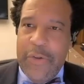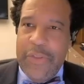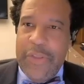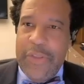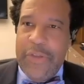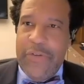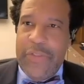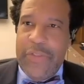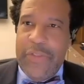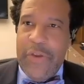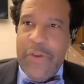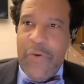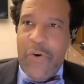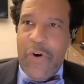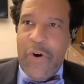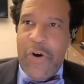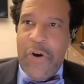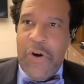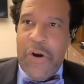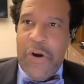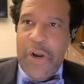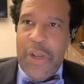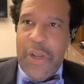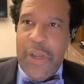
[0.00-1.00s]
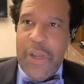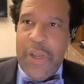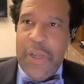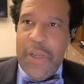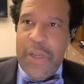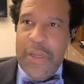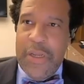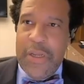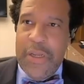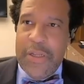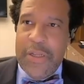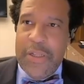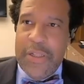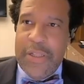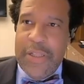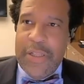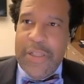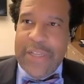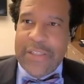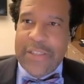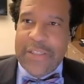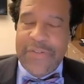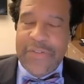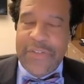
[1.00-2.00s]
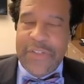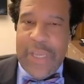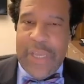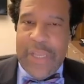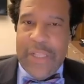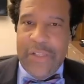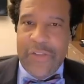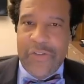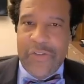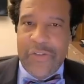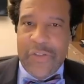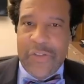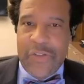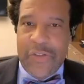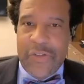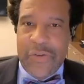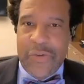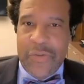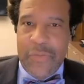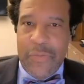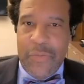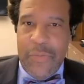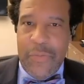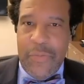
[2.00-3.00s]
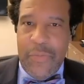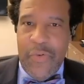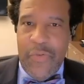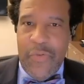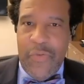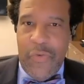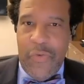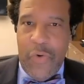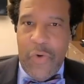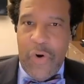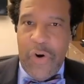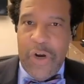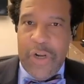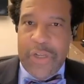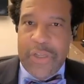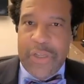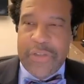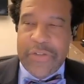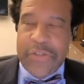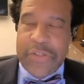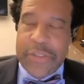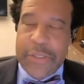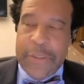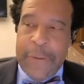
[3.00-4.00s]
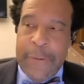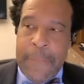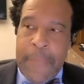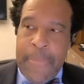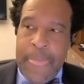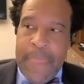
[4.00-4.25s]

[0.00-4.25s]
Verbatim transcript: I know there there are uh, lots of challenges before us,